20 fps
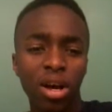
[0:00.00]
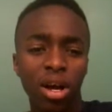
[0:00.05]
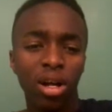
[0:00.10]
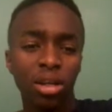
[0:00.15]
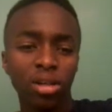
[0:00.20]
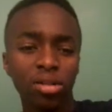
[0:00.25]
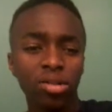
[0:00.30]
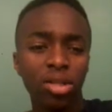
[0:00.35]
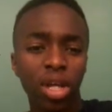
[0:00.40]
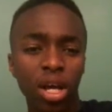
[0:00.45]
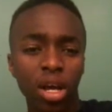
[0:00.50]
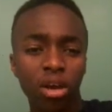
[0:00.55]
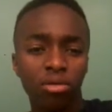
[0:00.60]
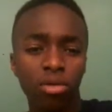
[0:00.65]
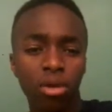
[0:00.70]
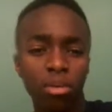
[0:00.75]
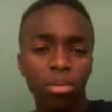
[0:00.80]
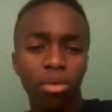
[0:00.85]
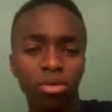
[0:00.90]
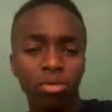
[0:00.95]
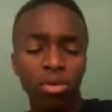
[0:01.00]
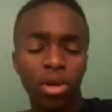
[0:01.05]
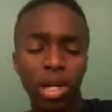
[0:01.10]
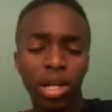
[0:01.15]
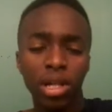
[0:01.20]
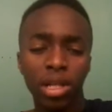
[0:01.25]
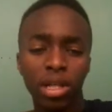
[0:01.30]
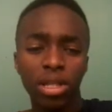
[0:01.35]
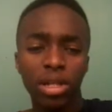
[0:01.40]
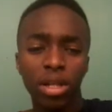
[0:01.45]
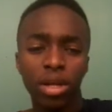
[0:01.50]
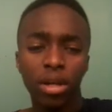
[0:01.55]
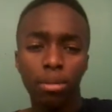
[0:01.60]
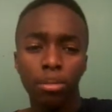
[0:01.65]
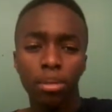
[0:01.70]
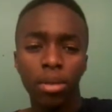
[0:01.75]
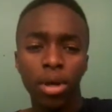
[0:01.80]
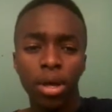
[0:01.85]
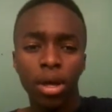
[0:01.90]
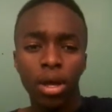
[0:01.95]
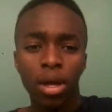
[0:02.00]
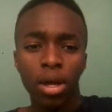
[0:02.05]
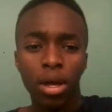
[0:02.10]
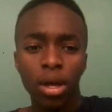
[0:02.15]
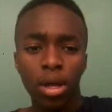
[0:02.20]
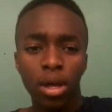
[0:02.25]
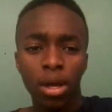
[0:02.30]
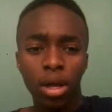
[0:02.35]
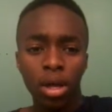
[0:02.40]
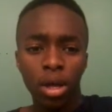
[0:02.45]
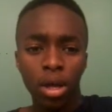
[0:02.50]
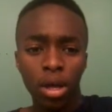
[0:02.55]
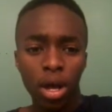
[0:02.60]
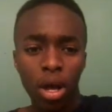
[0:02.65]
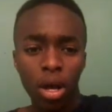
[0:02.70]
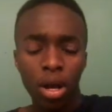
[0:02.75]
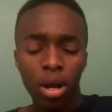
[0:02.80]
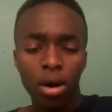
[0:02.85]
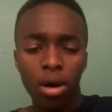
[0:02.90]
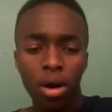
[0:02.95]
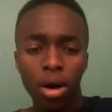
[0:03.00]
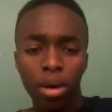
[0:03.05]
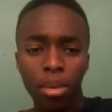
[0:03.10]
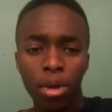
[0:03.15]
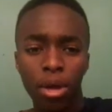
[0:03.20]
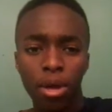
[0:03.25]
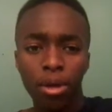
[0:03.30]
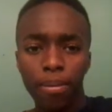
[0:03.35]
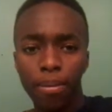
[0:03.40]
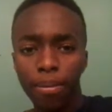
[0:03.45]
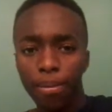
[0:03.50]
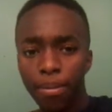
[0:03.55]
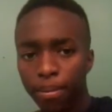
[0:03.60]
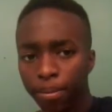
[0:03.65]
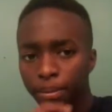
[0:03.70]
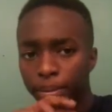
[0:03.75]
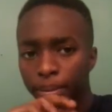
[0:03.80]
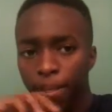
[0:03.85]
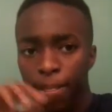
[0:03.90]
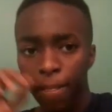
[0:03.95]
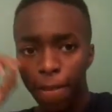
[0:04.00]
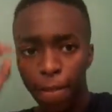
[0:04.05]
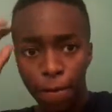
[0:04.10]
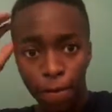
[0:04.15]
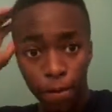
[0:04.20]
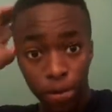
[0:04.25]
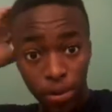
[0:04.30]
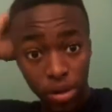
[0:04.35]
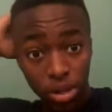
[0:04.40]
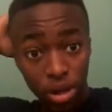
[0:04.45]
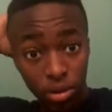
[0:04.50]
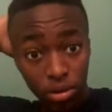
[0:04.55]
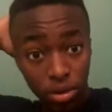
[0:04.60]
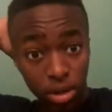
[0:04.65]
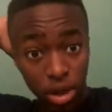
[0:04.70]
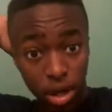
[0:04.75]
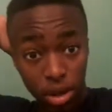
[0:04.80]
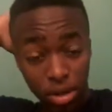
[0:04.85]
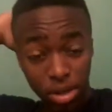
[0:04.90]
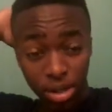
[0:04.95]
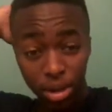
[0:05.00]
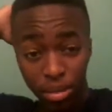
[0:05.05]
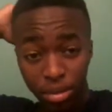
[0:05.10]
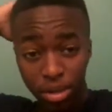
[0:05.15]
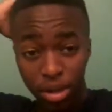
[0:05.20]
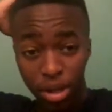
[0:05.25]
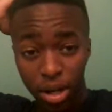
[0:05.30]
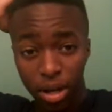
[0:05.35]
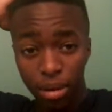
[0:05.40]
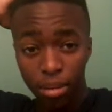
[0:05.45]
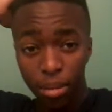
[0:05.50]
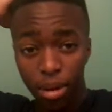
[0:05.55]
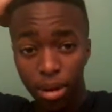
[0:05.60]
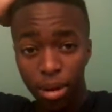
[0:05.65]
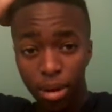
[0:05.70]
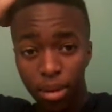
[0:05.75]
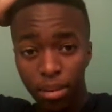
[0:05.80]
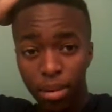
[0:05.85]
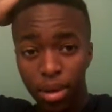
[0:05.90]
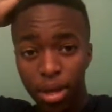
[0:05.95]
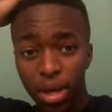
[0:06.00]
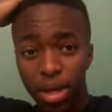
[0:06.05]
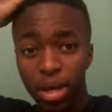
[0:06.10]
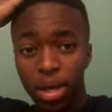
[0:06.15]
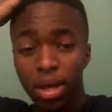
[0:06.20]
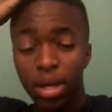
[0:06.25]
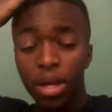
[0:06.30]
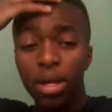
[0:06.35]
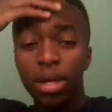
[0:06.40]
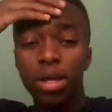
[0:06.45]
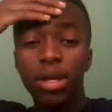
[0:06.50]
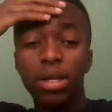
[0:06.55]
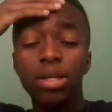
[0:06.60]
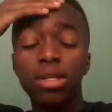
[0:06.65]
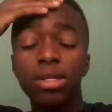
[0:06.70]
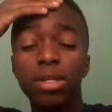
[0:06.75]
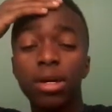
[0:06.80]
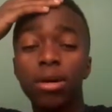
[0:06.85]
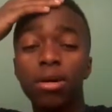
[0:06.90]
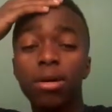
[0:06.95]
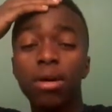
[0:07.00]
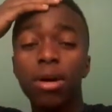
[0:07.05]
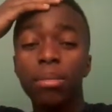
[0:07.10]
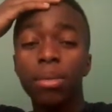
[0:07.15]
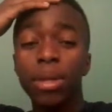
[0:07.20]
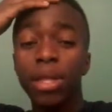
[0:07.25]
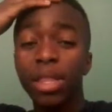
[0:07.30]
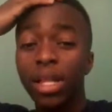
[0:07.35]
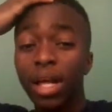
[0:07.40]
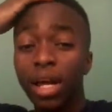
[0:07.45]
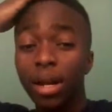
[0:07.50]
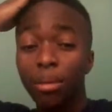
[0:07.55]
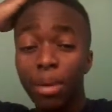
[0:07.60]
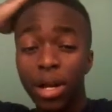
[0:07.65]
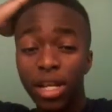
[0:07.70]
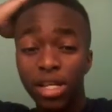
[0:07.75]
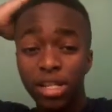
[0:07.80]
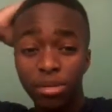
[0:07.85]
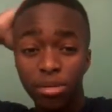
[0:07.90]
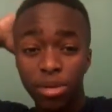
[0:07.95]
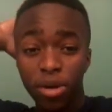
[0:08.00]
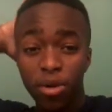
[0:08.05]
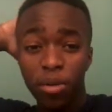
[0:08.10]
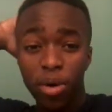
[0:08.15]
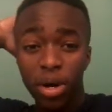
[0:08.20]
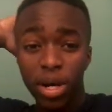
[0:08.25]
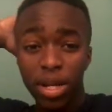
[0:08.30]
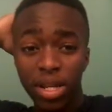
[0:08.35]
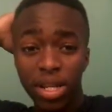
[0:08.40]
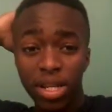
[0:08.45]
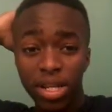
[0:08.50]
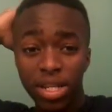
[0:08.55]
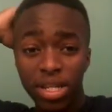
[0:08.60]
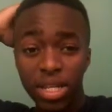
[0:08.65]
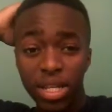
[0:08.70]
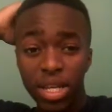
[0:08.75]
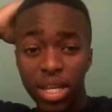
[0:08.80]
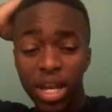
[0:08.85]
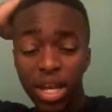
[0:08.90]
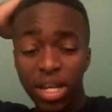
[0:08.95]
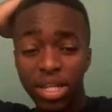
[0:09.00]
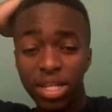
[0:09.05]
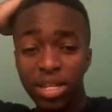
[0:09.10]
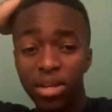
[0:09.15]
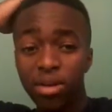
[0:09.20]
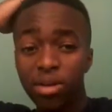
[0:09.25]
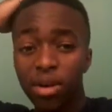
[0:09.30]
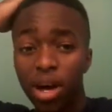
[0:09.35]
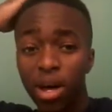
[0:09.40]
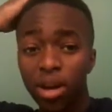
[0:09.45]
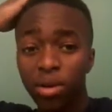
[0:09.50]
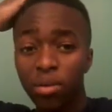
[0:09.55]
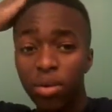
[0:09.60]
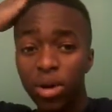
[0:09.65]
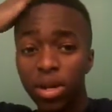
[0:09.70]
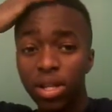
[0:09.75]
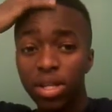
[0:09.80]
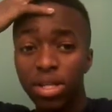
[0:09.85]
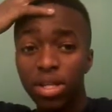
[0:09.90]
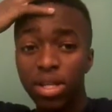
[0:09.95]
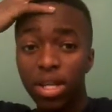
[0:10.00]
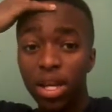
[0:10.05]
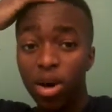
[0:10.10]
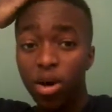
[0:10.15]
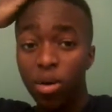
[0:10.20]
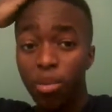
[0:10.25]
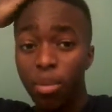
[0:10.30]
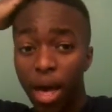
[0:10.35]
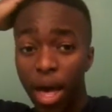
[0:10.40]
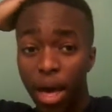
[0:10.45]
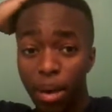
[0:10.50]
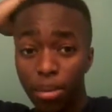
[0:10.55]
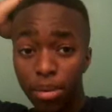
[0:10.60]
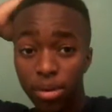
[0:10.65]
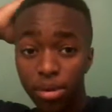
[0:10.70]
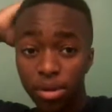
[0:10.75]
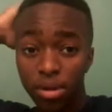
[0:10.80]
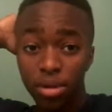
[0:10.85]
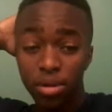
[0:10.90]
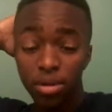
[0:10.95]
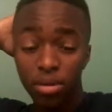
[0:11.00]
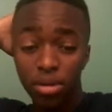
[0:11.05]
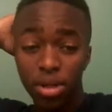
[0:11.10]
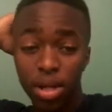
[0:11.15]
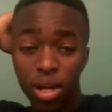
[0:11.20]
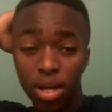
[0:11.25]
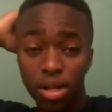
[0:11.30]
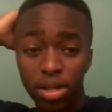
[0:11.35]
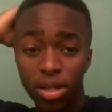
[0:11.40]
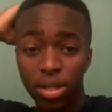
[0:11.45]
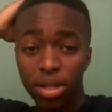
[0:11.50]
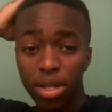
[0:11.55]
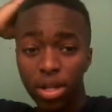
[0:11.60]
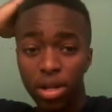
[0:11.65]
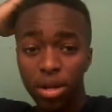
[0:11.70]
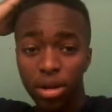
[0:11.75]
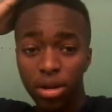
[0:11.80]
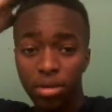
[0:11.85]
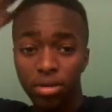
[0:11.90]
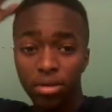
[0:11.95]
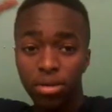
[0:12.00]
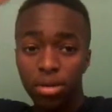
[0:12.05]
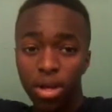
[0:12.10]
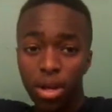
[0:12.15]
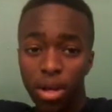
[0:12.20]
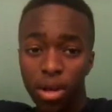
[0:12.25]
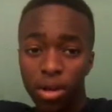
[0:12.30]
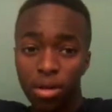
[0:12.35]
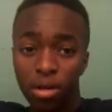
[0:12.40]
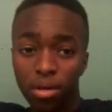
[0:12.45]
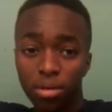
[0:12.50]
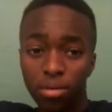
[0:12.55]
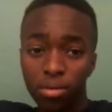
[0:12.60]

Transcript: Undertaker, Roman Reigns. You know, I mean, he's always going to try sometime, I mean. So, I mean, a lot of matchups I wanted to see. I still kind of want to see. I hope it happens. You know, John Cena, Undertaker.